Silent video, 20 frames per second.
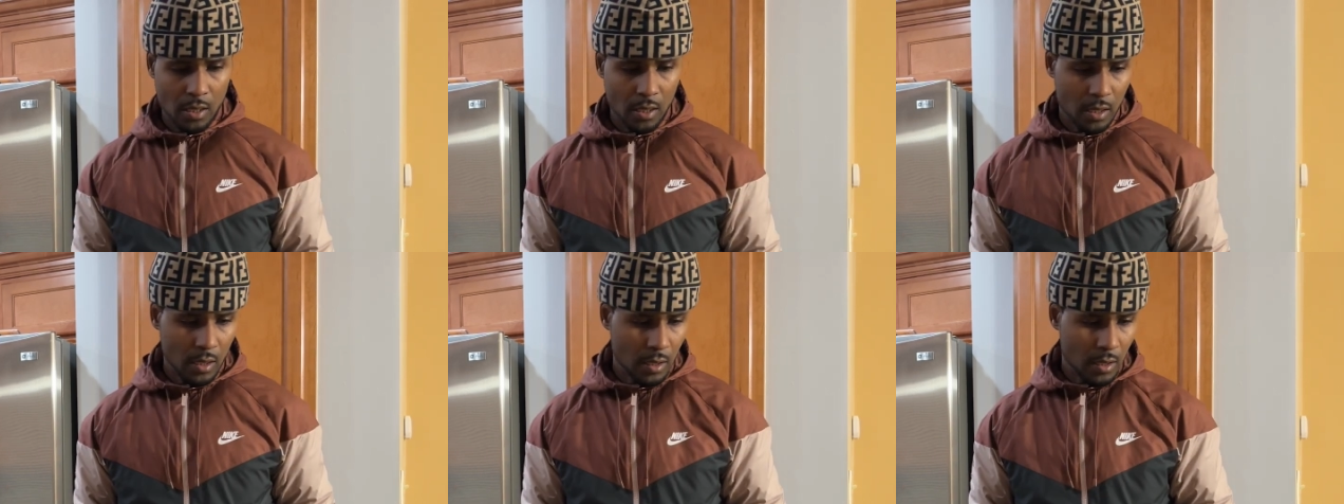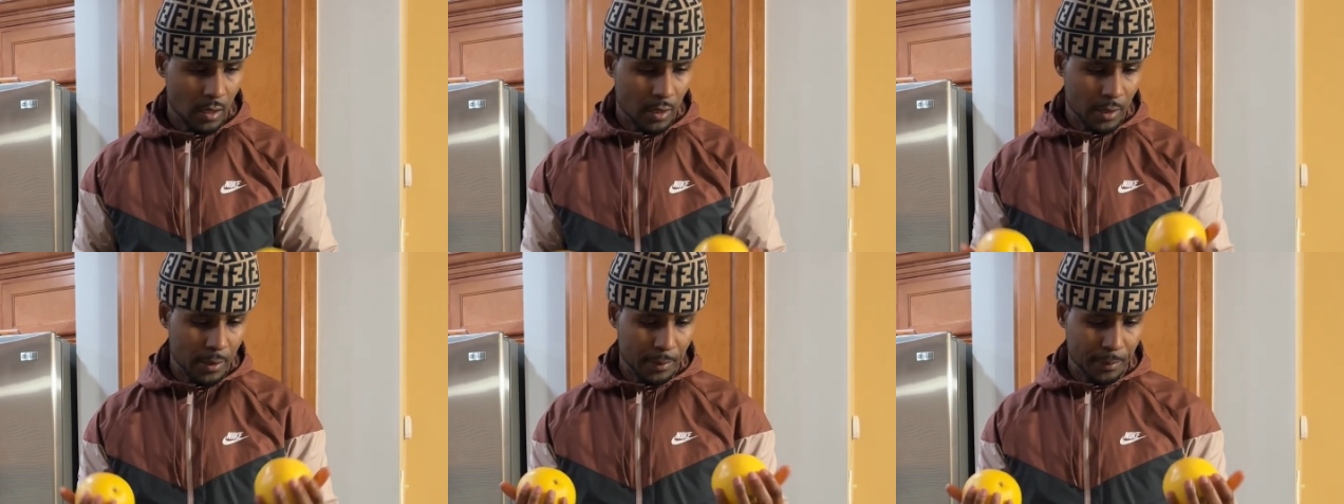
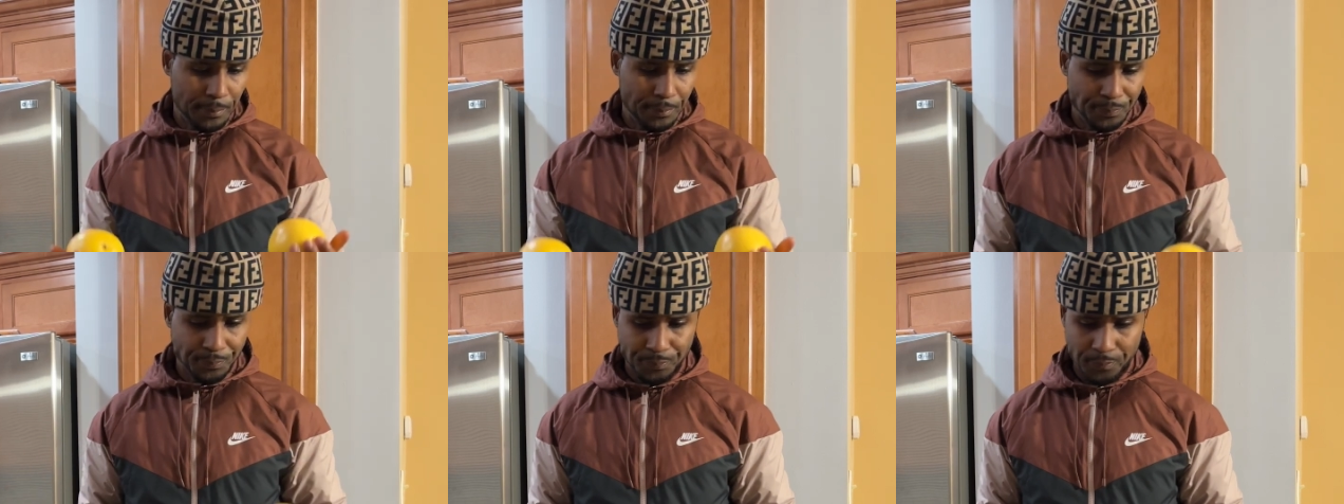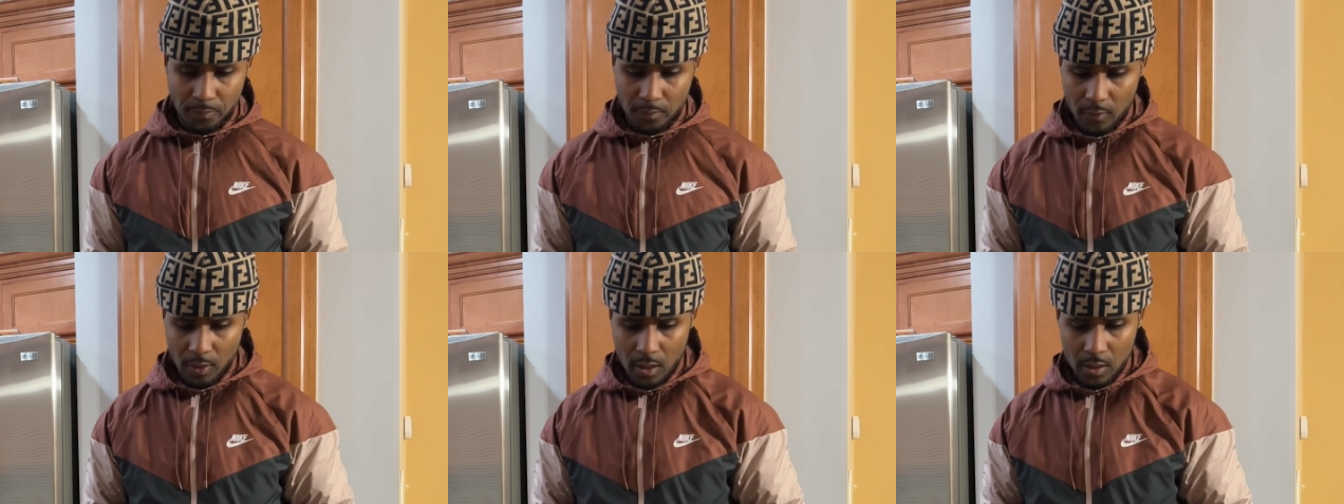
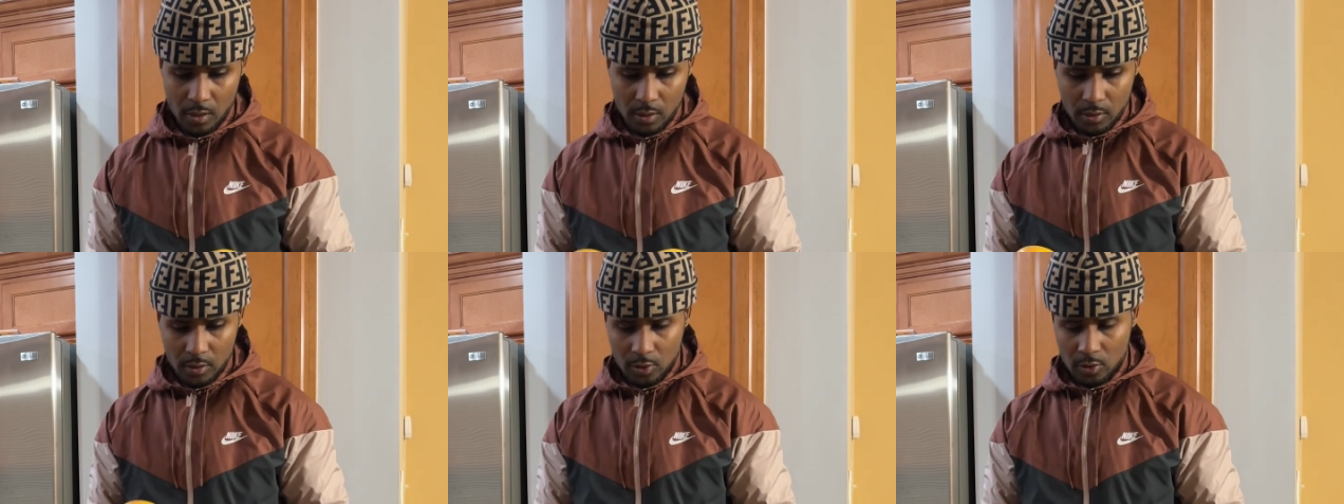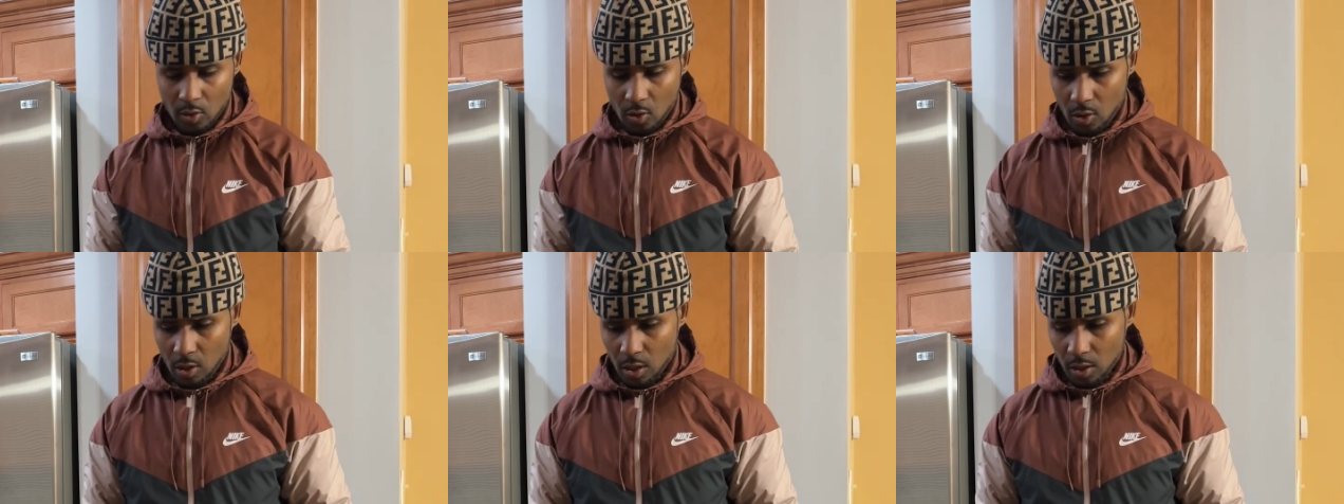
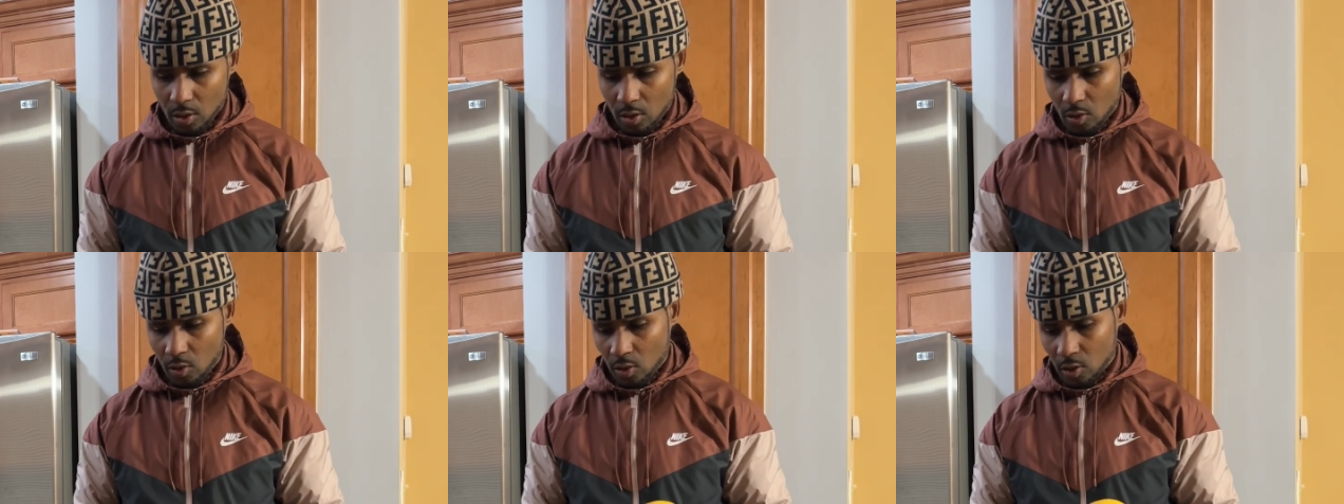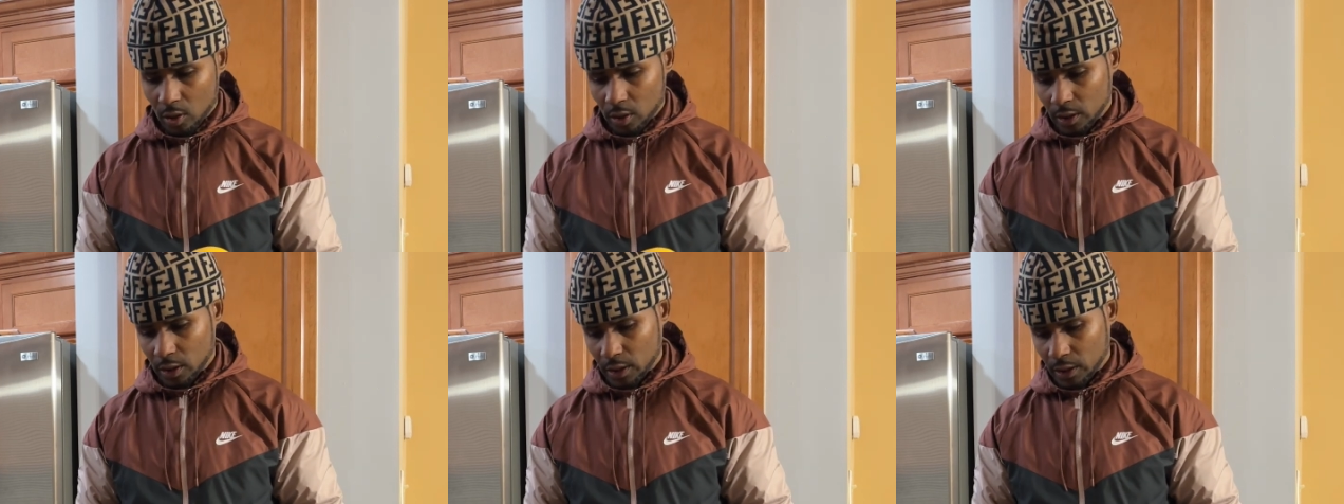So are the
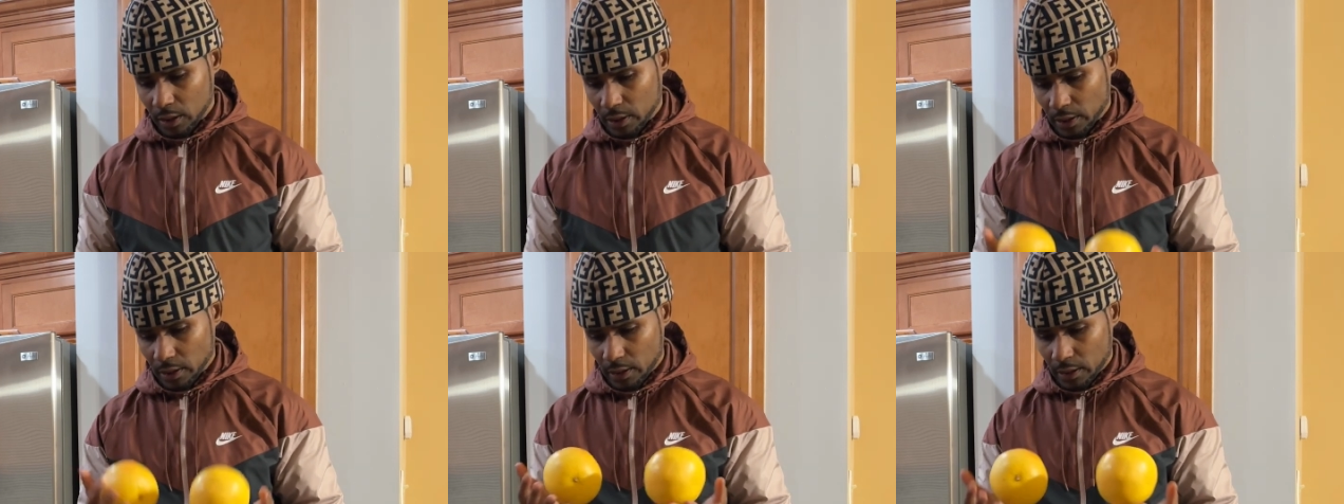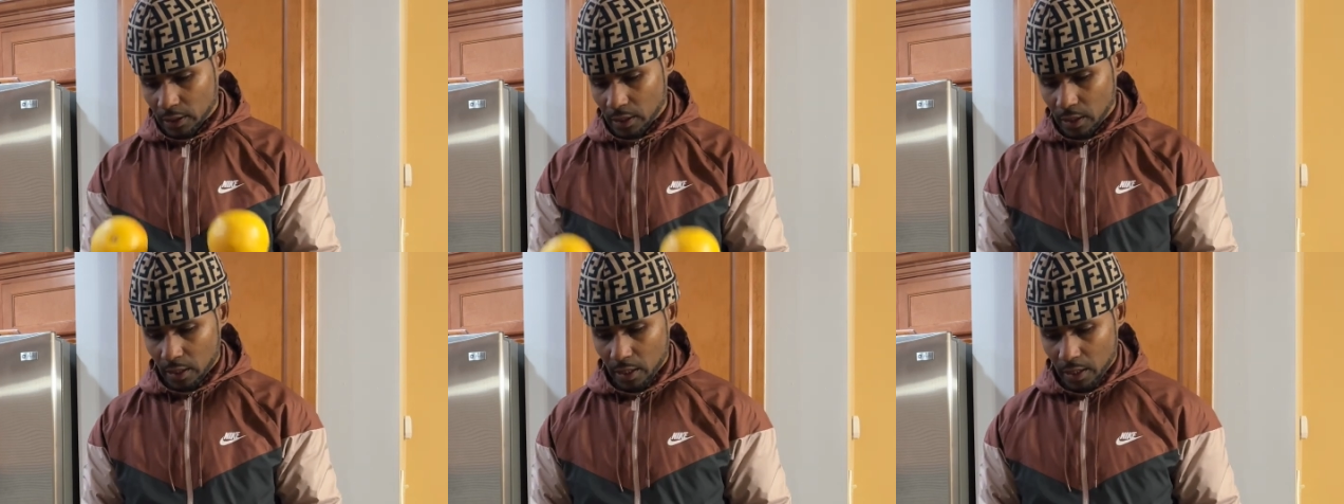oranges
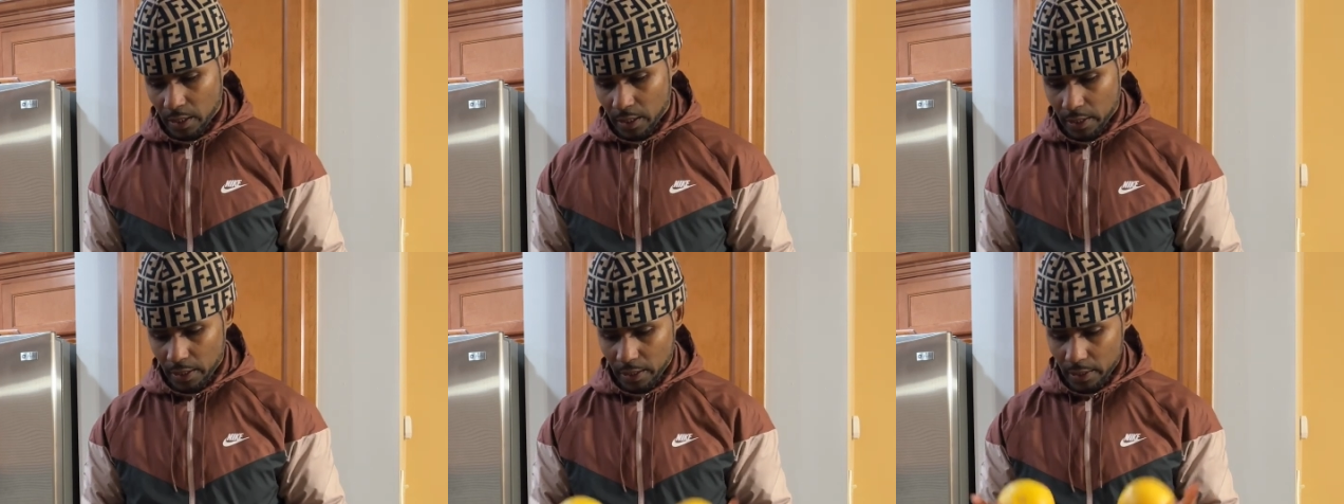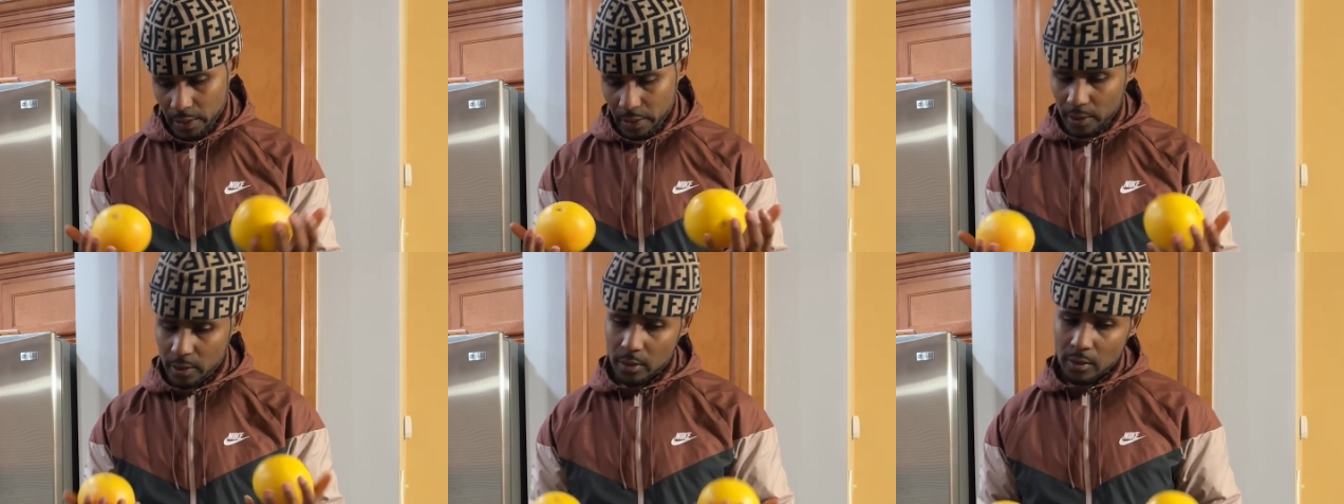
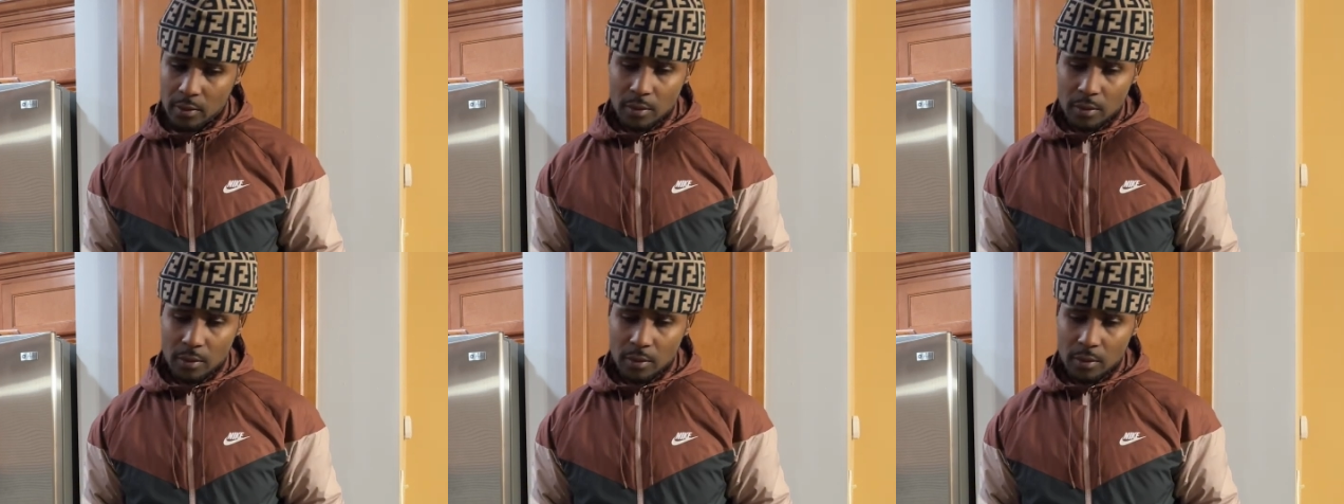and